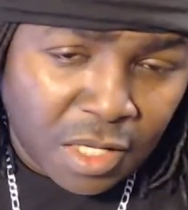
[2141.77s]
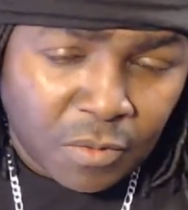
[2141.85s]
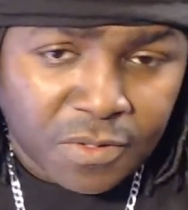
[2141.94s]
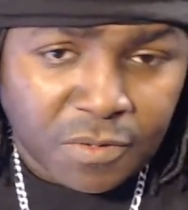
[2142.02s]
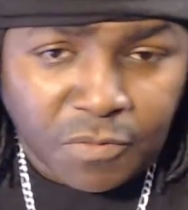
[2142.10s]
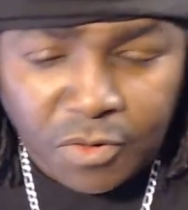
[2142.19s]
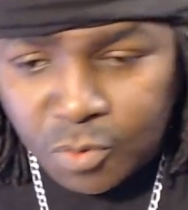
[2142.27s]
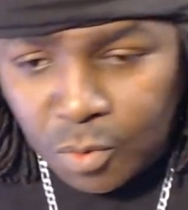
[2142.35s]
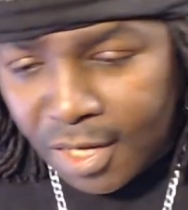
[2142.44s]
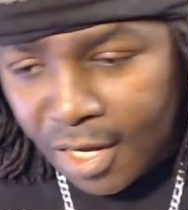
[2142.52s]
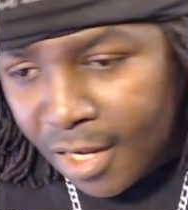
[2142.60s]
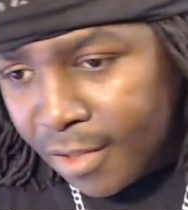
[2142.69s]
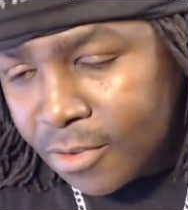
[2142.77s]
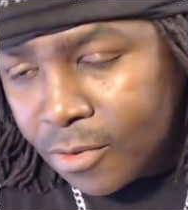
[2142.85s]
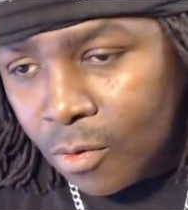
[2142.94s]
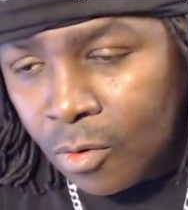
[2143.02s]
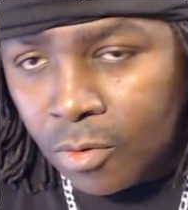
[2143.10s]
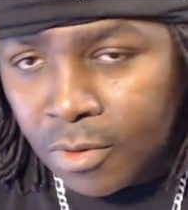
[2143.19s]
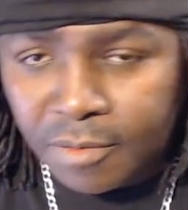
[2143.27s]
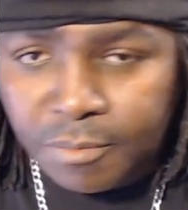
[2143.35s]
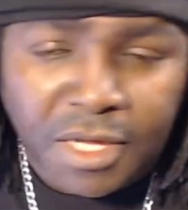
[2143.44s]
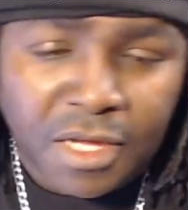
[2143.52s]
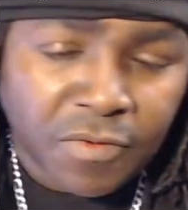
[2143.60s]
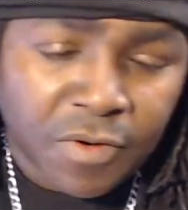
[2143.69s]
with the virtual console and
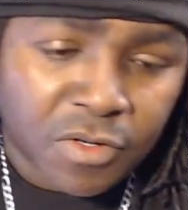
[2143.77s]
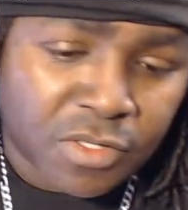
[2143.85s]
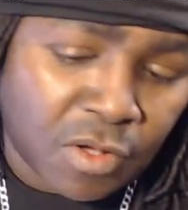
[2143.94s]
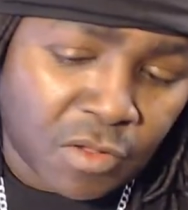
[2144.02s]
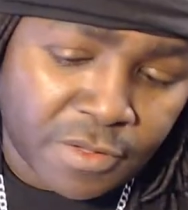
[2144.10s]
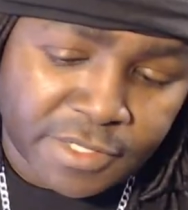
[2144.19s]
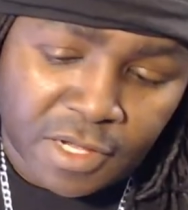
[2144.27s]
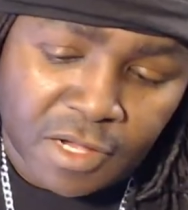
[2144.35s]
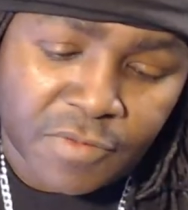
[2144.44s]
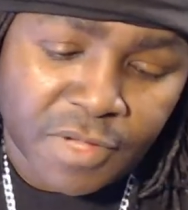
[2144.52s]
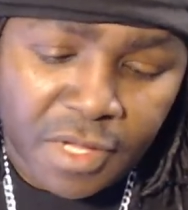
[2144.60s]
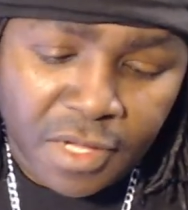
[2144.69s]
Miiverse and all this stuff